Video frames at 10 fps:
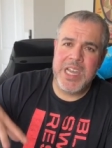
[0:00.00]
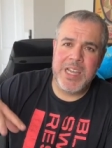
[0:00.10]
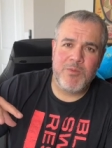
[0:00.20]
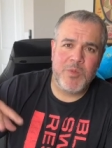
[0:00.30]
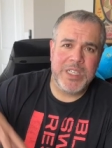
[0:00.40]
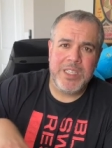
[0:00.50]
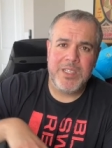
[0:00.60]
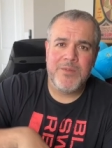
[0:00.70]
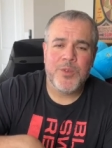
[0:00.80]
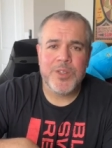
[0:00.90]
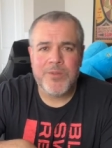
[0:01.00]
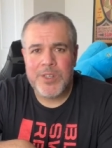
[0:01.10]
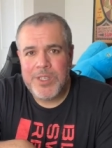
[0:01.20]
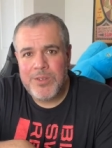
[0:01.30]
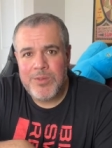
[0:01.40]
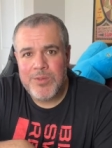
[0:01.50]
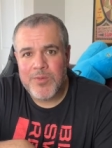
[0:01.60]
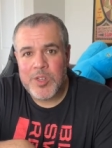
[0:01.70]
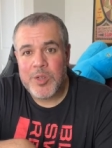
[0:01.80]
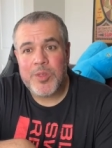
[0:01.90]
and really looking forward for you
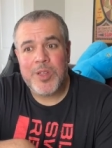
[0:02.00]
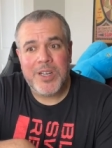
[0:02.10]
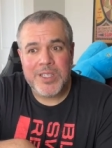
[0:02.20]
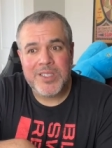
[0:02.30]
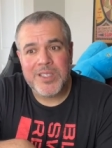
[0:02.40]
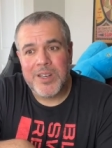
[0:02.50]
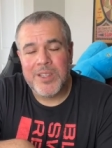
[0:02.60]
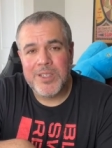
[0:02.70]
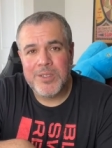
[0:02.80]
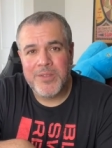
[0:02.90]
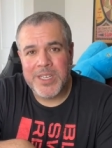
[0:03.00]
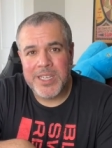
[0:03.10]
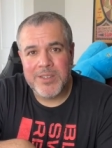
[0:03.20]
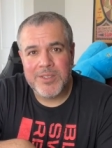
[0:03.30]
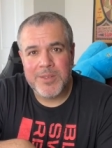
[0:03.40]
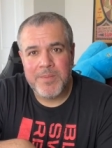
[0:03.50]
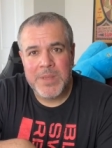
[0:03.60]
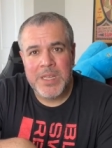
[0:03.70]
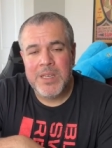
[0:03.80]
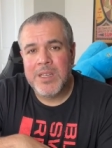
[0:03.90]
for your thoughts on those videos.
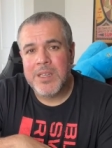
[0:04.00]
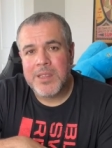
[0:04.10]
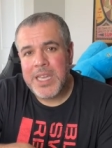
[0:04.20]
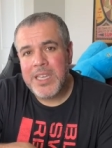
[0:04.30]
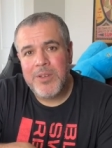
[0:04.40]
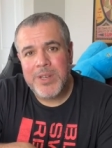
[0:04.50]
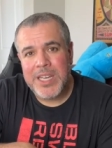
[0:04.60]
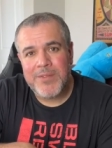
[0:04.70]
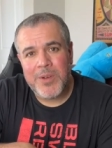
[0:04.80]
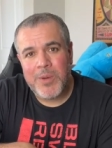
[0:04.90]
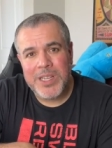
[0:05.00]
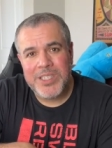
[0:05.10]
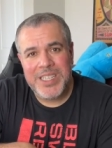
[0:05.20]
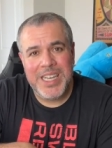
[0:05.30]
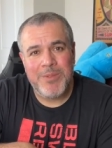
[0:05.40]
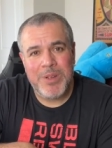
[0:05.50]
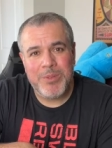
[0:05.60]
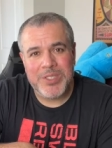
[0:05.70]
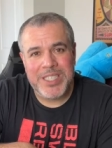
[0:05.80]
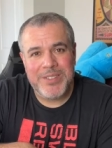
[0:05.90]
Thank you again for watching, and we
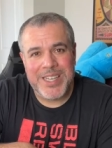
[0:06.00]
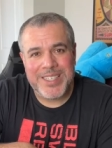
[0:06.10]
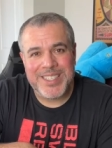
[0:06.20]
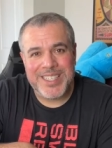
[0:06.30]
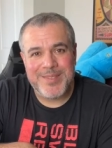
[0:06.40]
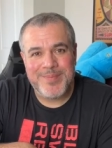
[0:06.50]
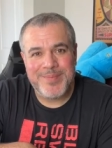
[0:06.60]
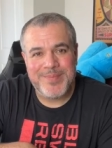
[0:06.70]
will see you next time.